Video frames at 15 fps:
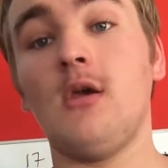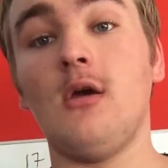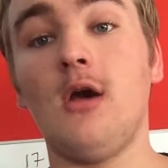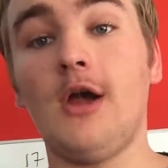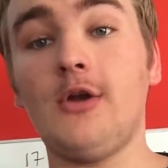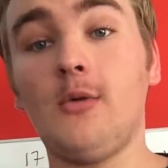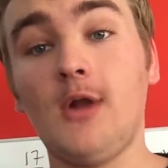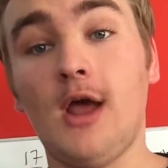
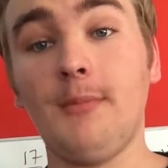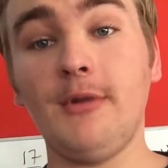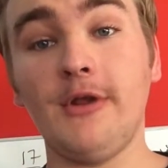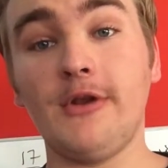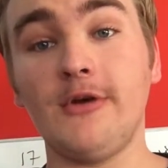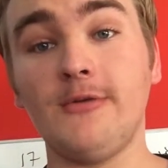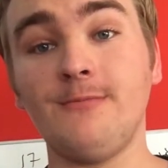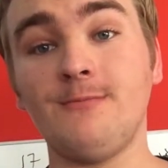I know what I'm
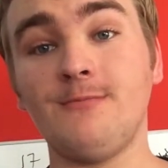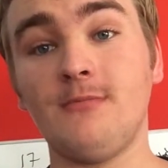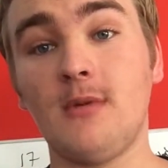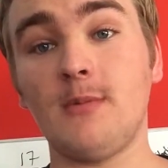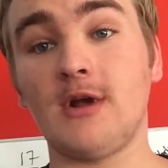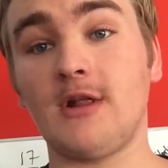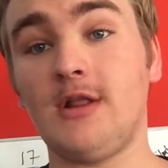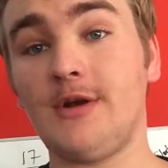gonna do.
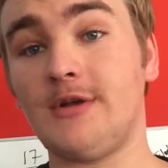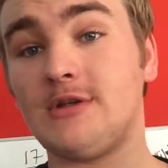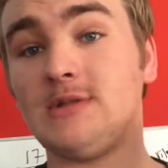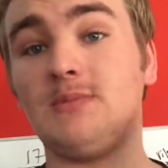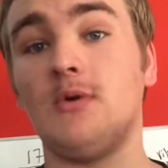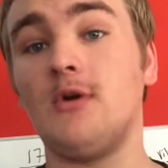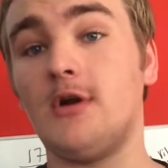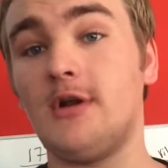I'm gonna clear this
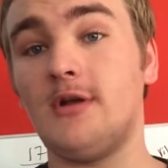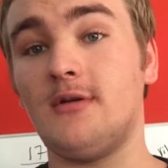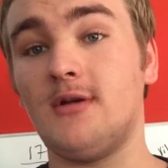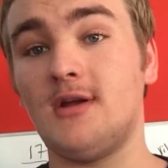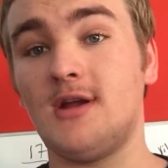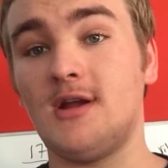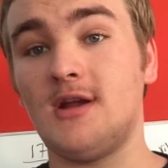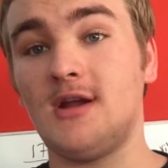board
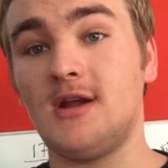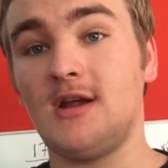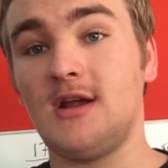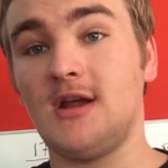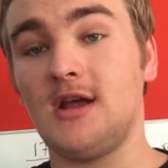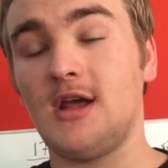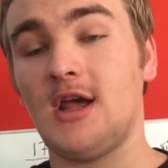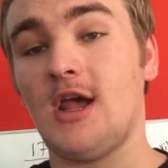
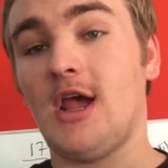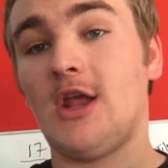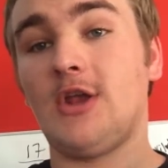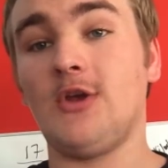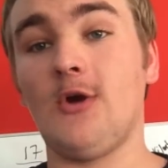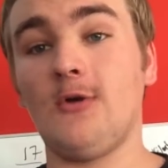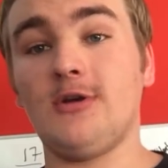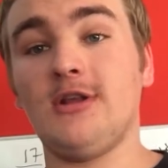
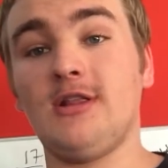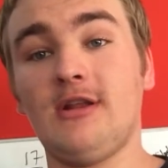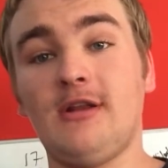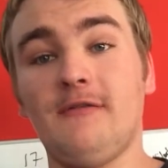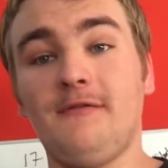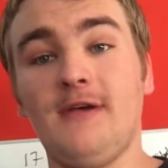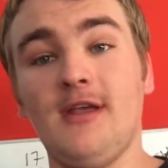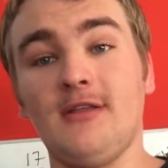and go to the
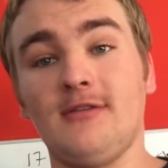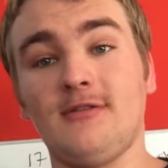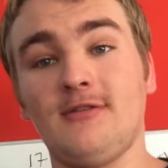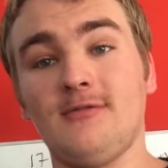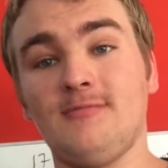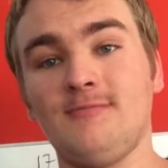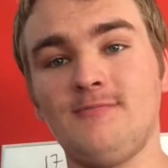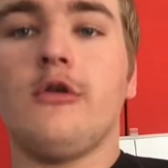
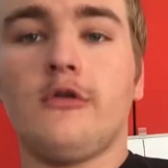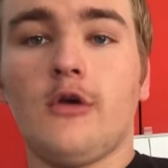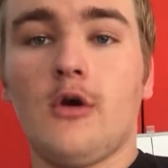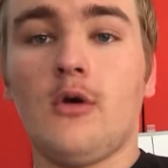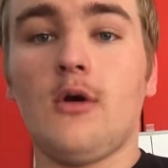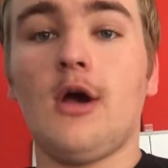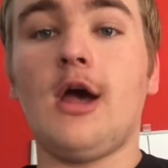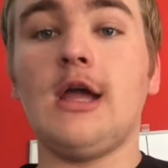defense.
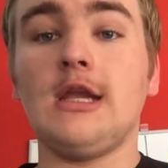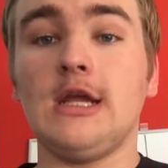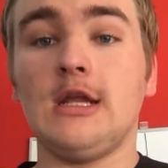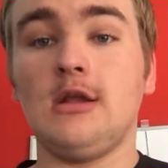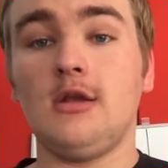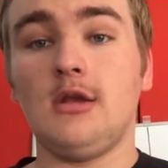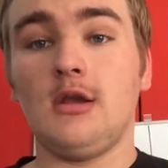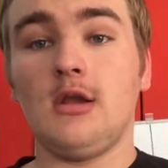So
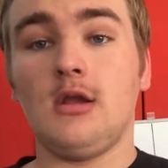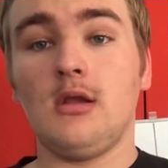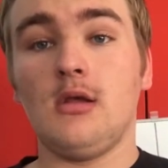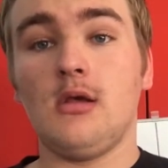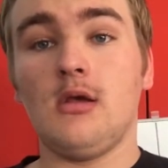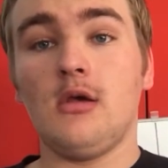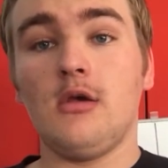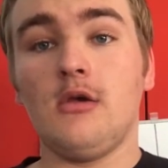
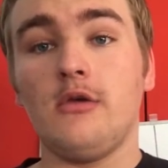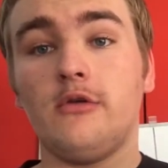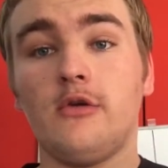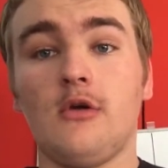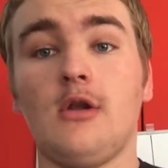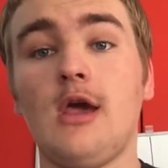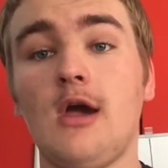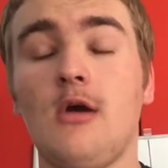
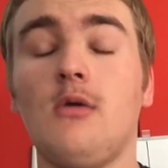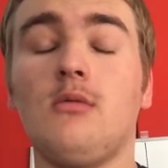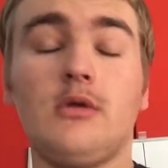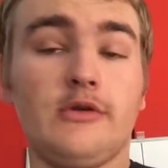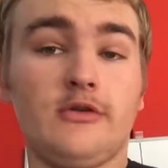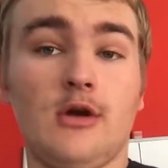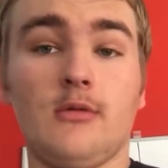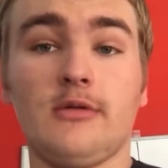now
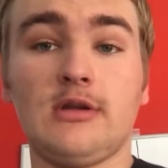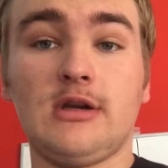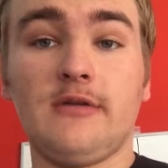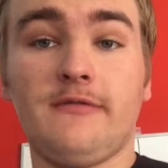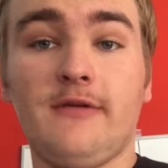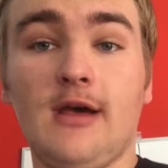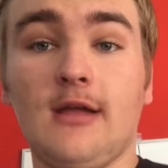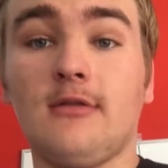we start with the
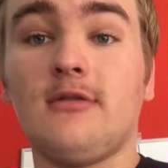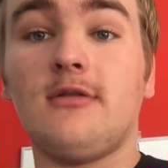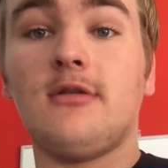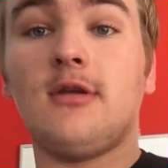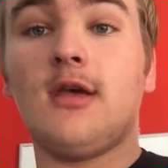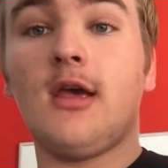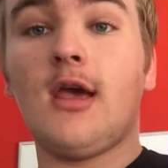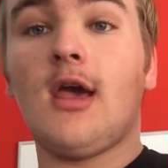
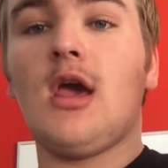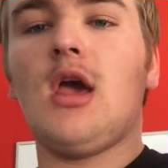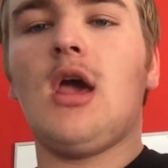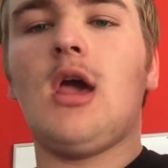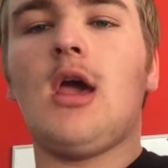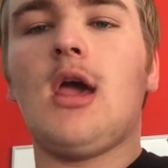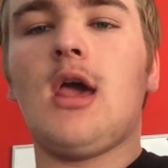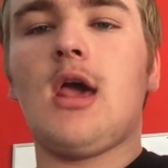defense,
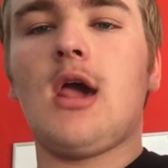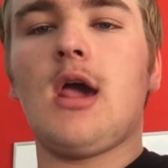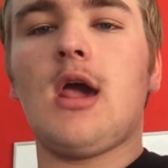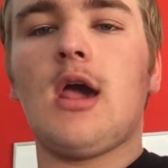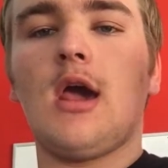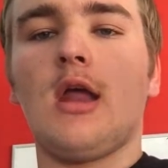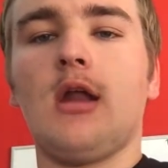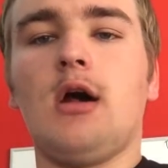
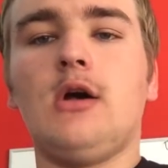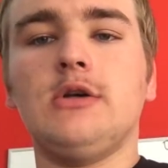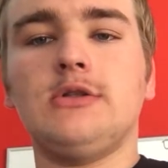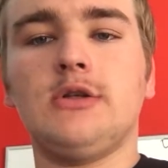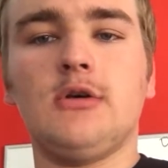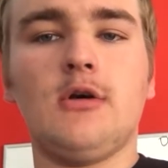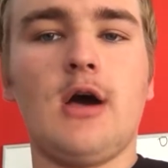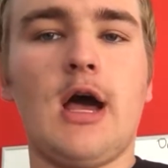and I
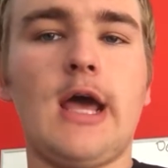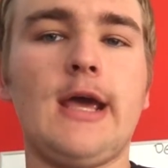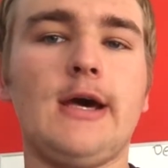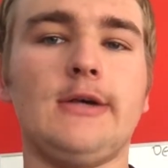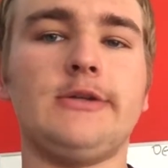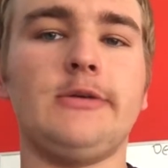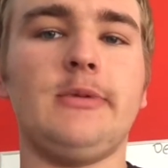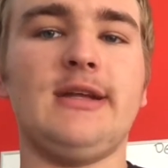also
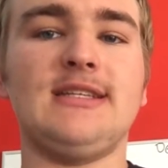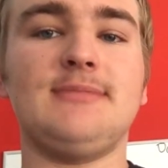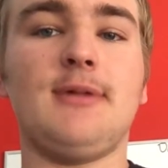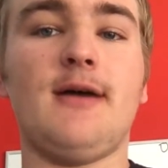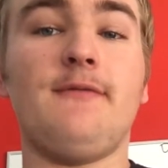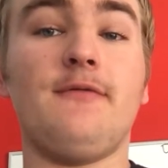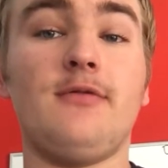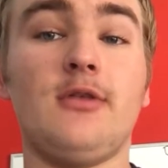made a
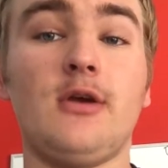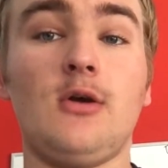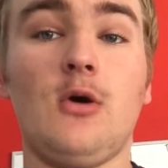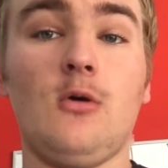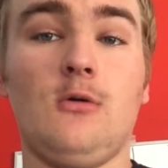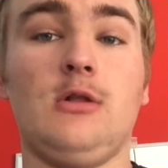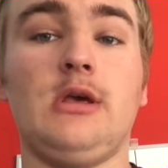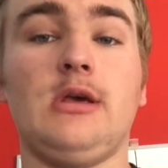spot for the
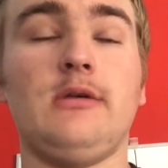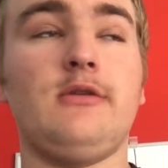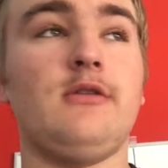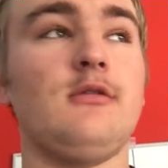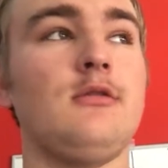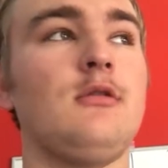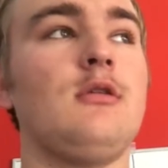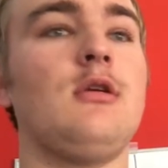
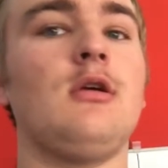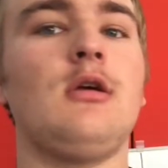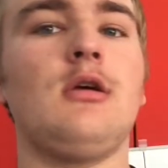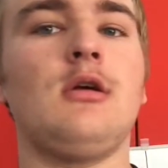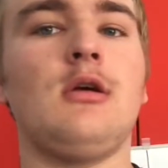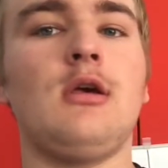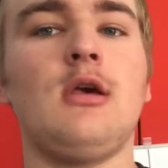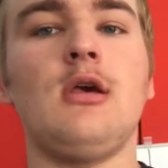goalies
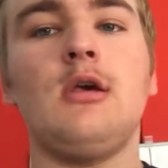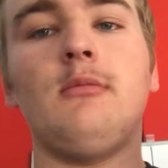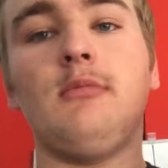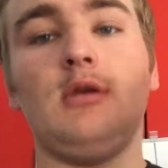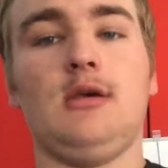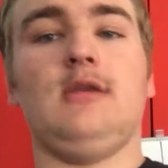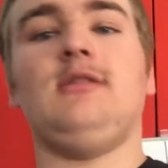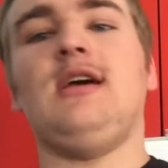
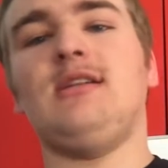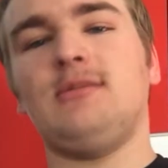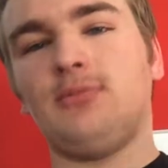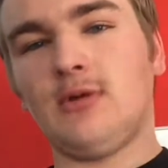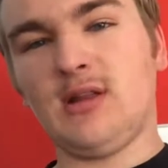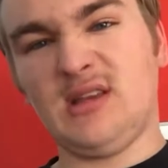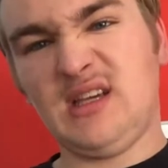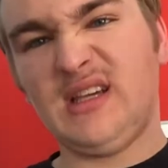because
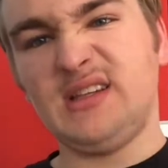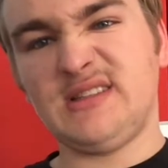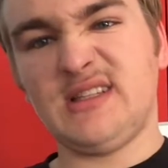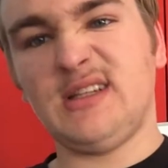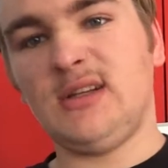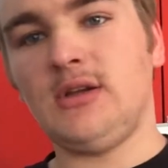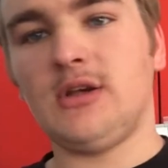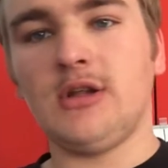that's really
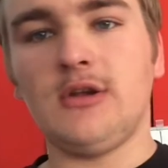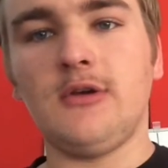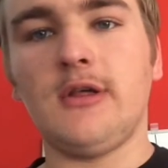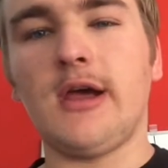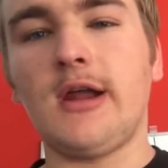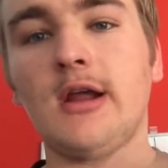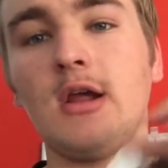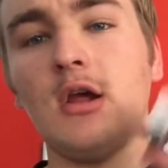easy and you can do
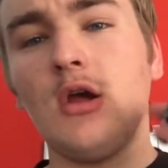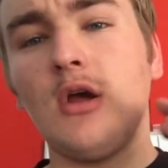that.